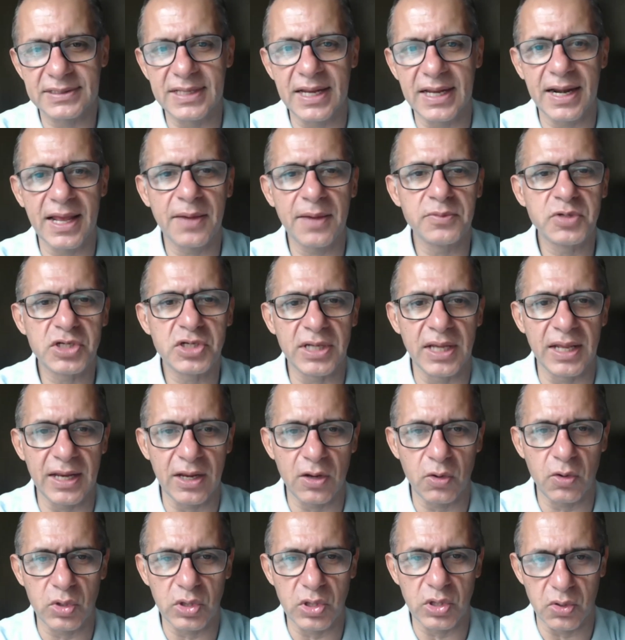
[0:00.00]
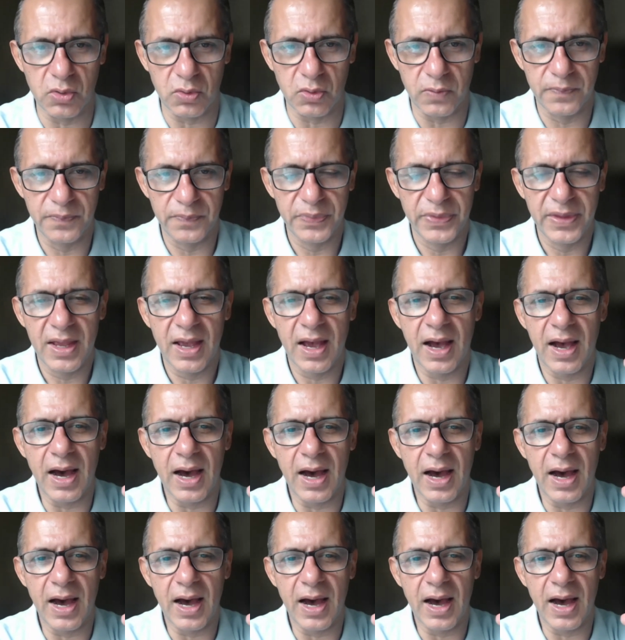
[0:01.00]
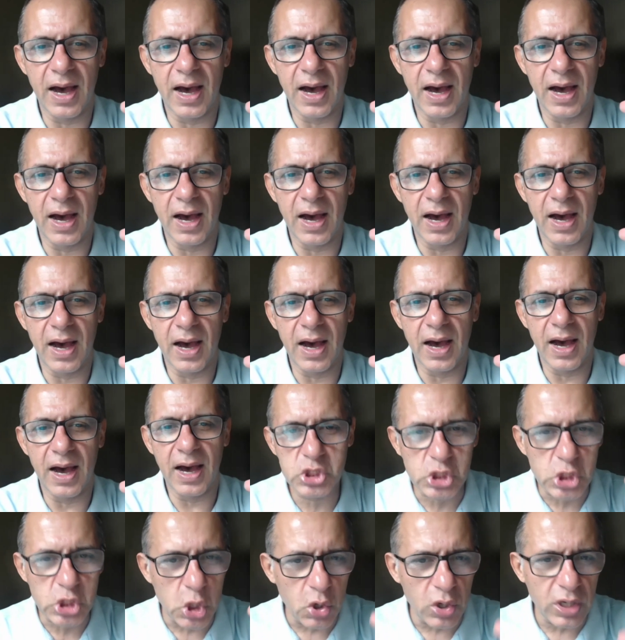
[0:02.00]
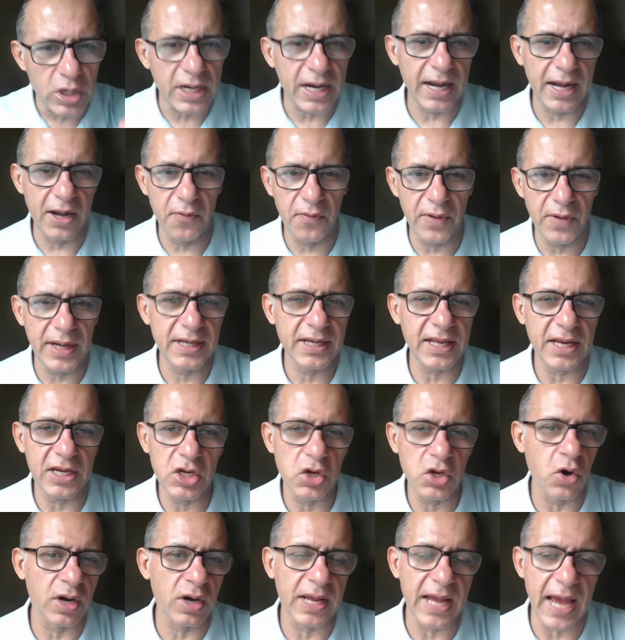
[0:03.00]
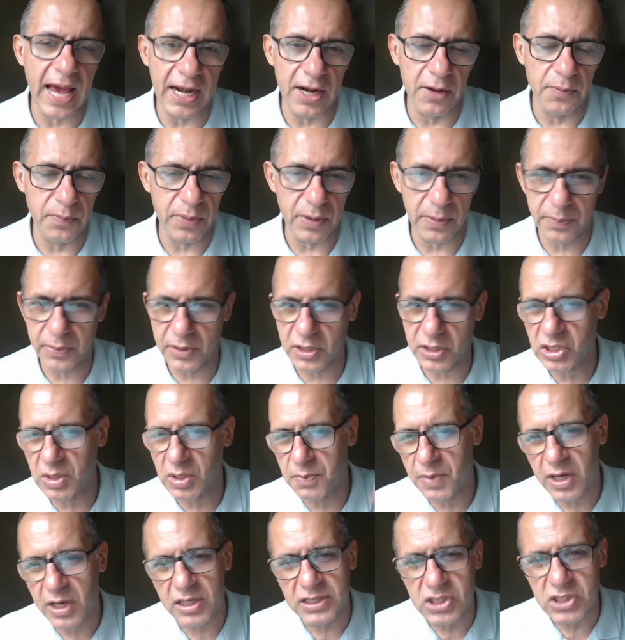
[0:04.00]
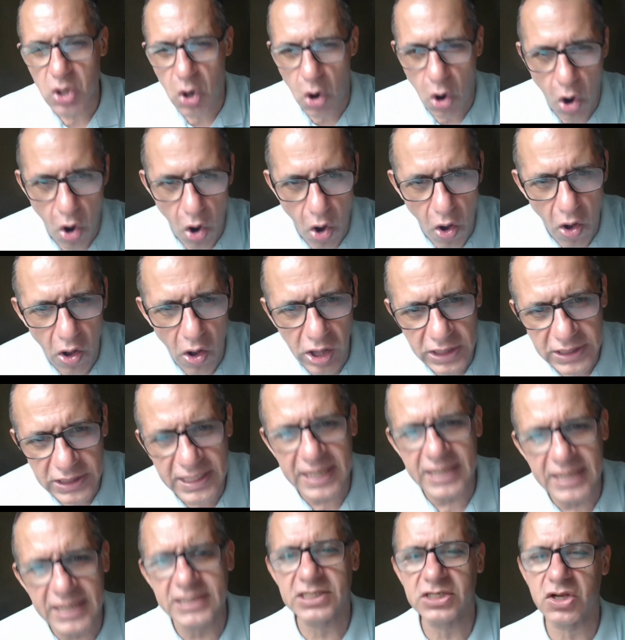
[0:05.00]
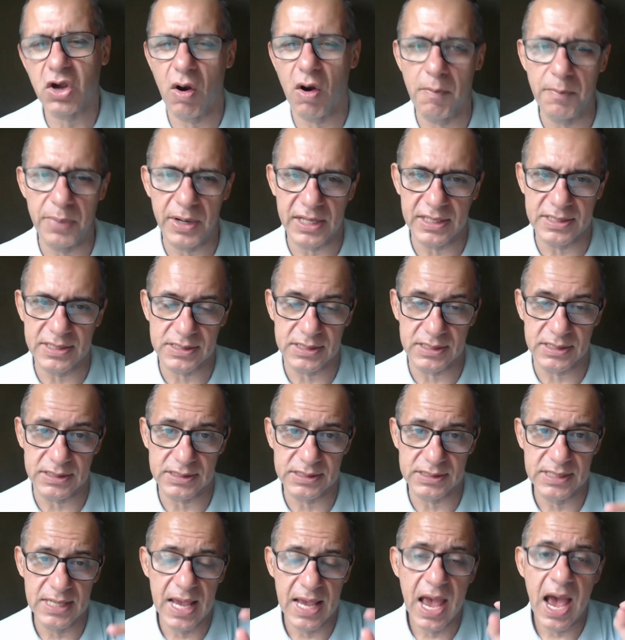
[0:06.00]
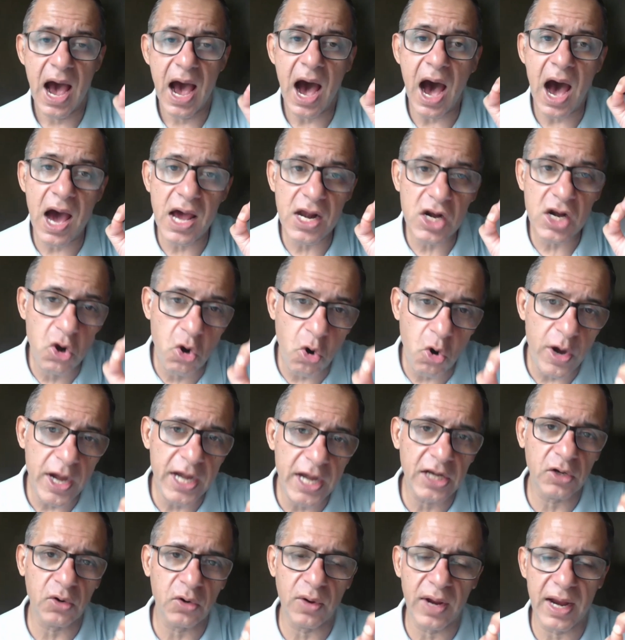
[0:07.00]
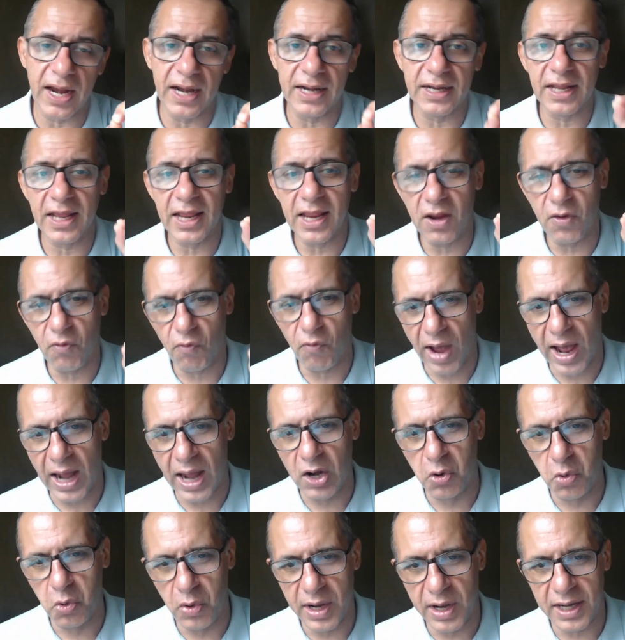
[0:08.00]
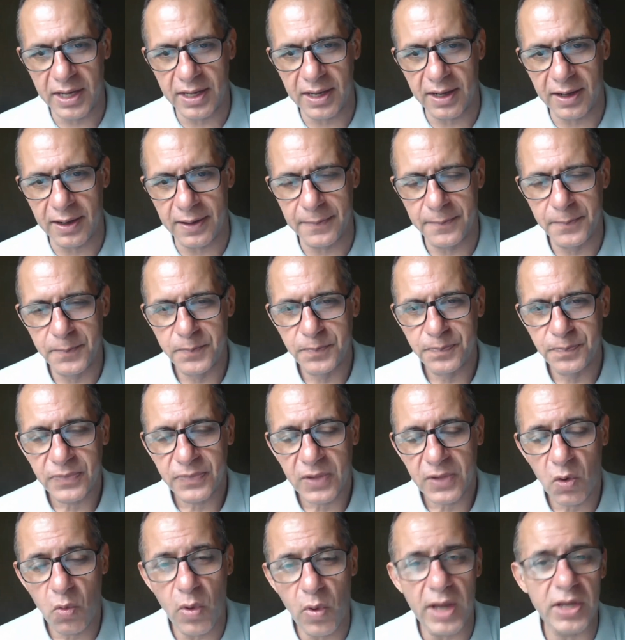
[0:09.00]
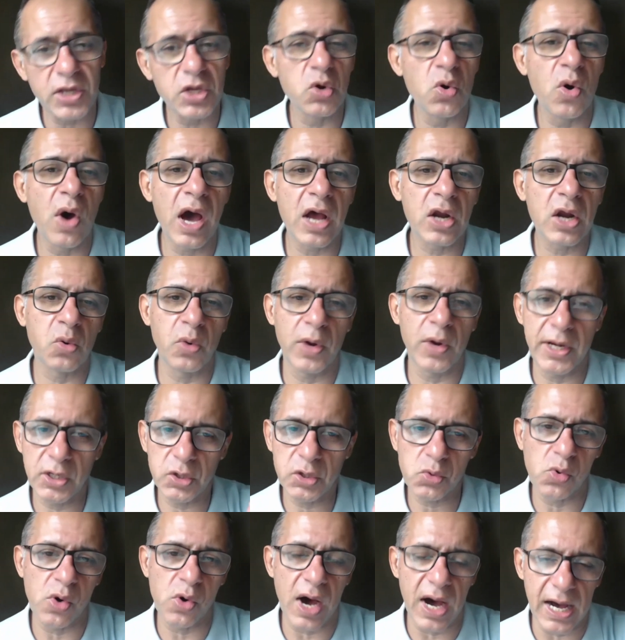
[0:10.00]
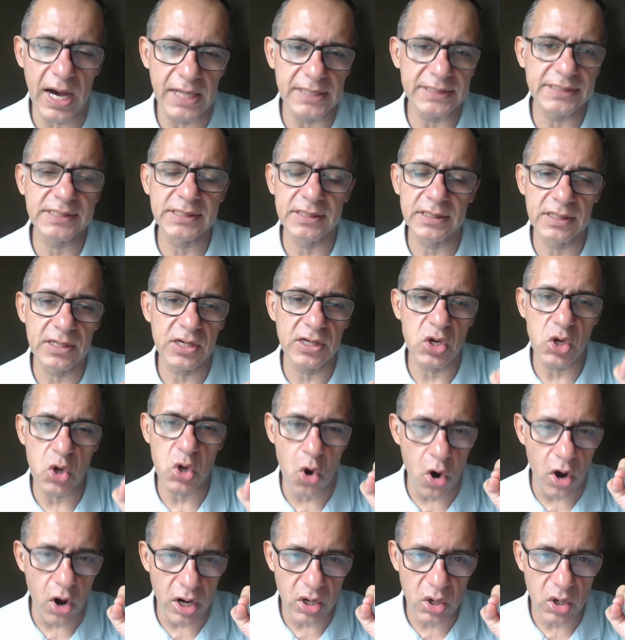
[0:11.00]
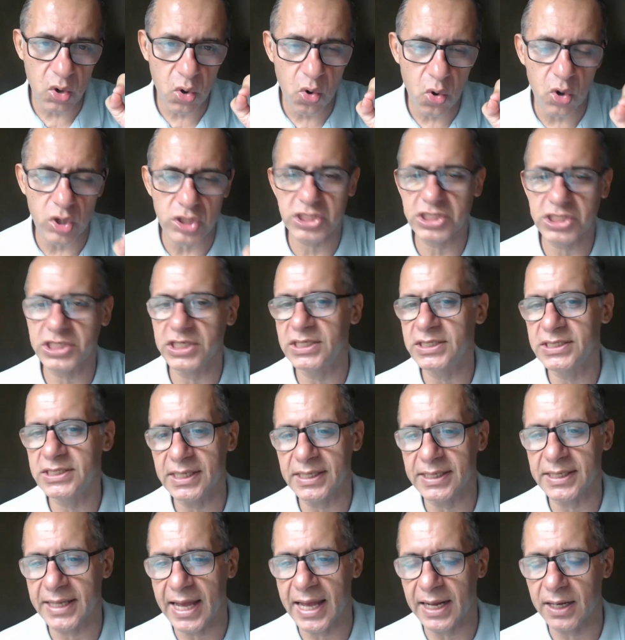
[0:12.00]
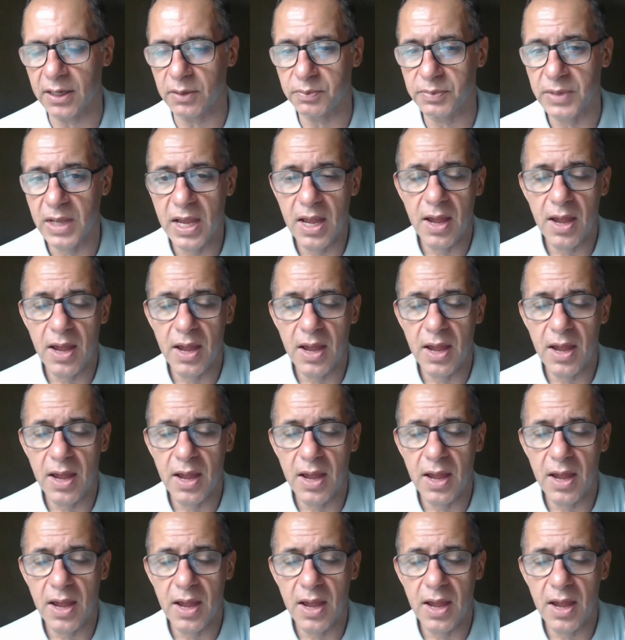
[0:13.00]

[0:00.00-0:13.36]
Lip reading: that I'm sharing with you are so relevant in your Gallup preparation, because all these competencies are going to get evaluated when you are going to answer your questions in Gallup.